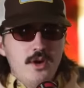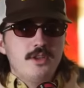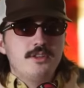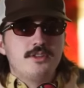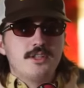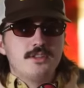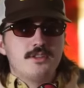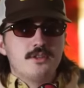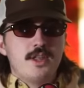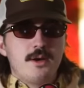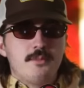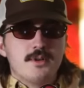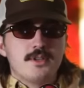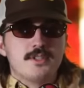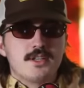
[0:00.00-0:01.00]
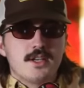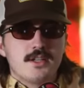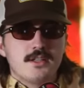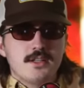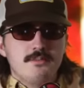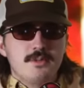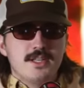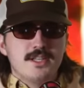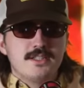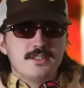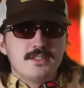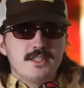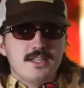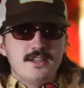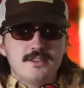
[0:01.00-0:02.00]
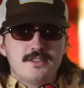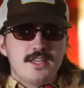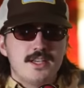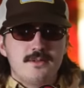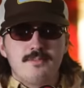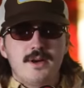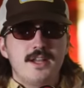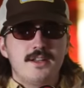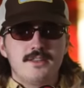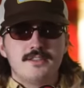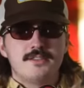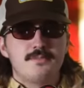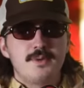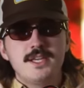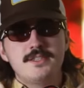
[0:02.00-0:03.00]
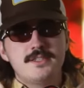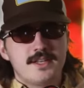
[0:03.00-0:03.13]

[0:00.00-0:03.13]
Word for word: could do that more subtly? Be like, here, take a bite of this pizza,